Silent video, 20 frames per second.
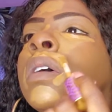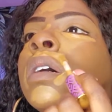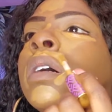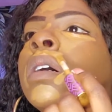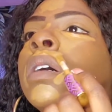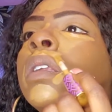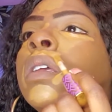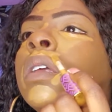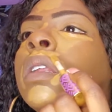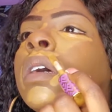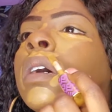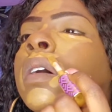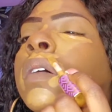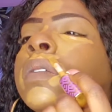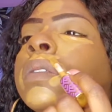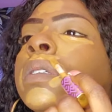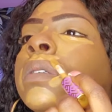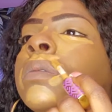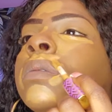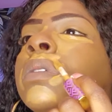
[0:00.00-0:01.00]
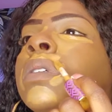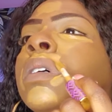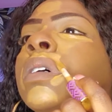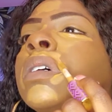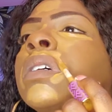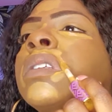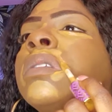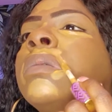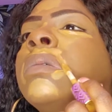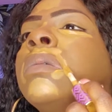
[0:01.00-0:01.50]
I did have someone
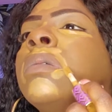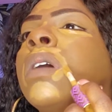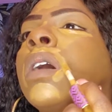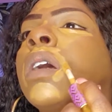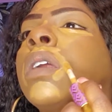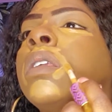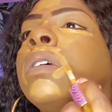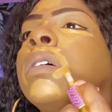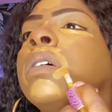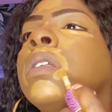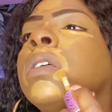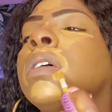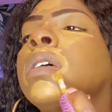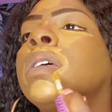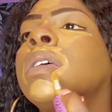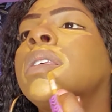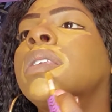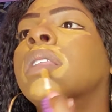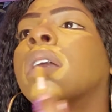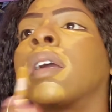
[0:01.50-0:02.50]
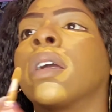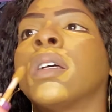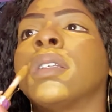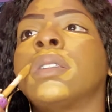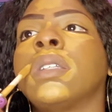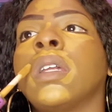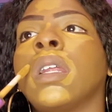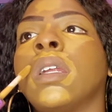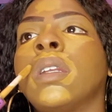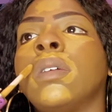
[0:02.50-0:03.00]
ask me why I do this. Like I
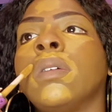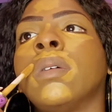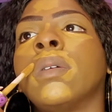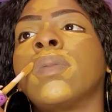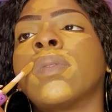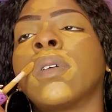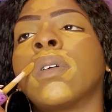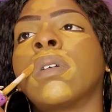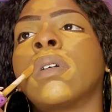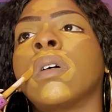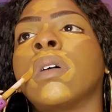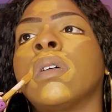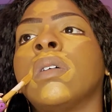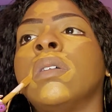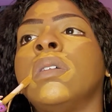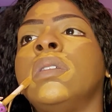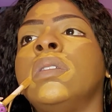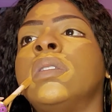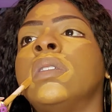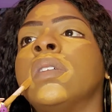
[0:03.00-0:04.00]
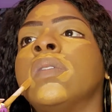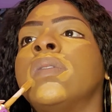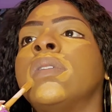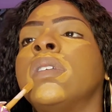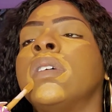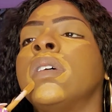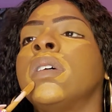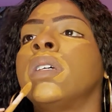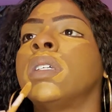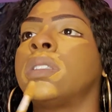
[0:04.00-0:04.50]
said, I do it for
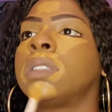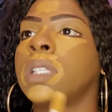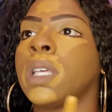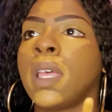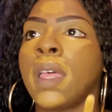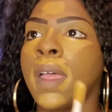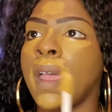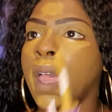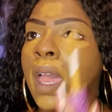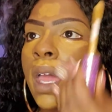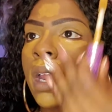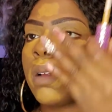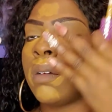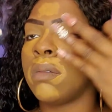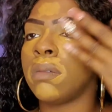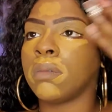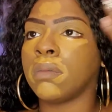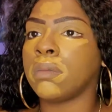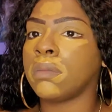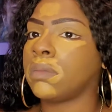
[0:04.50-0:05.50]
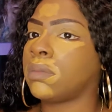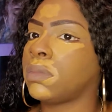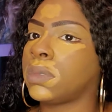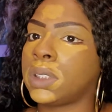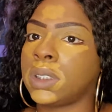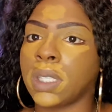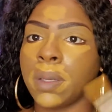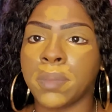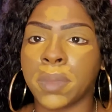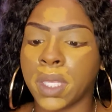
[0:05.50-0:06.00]
cohesiveness.
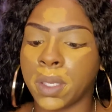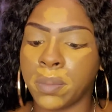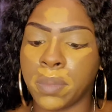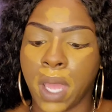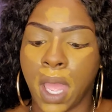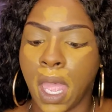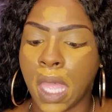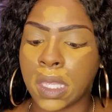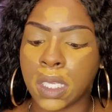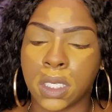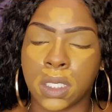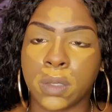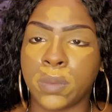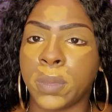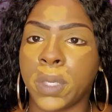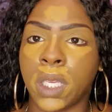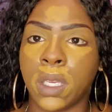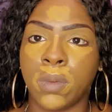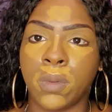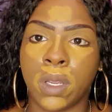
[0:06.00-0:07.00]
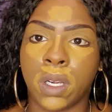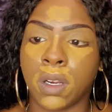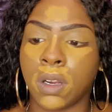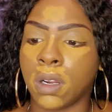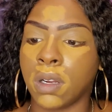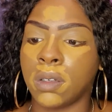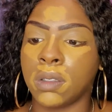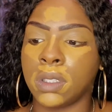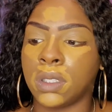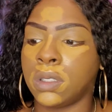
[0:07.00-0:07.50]
Something bothers me when
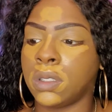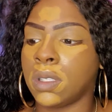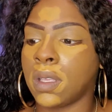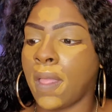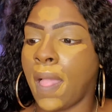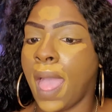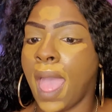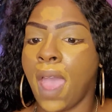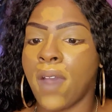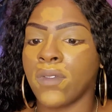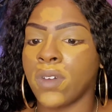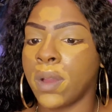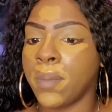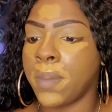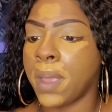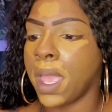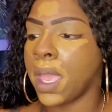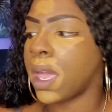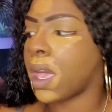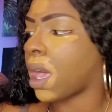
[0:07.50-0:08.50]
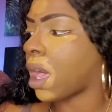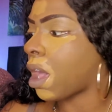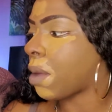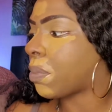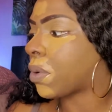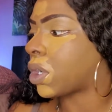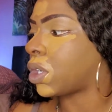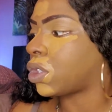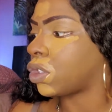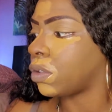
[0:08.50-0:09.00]
girls have on makeup
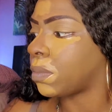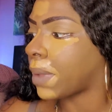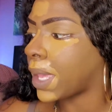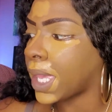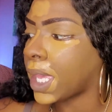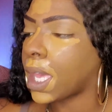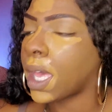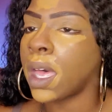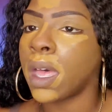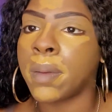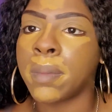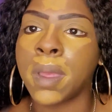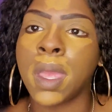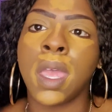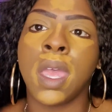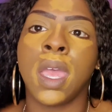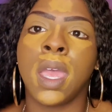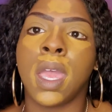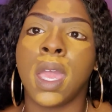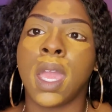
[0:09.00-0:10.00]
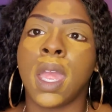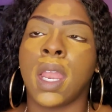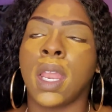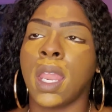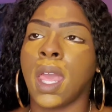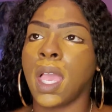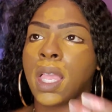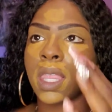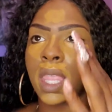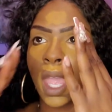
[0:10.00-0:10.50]
or do makeup and
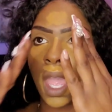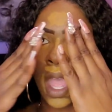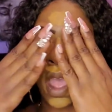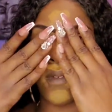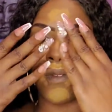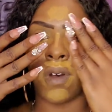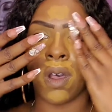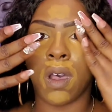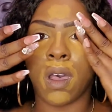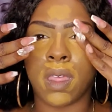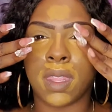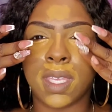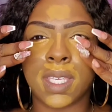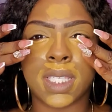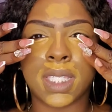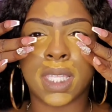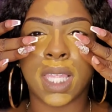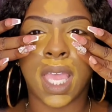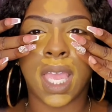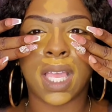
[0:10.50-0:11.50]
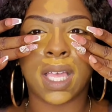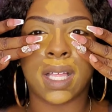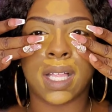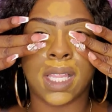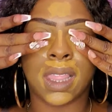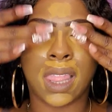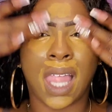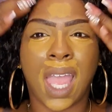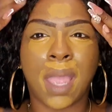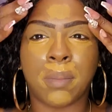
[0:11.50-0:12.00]
like they have all this like
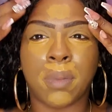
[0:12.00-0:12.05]
light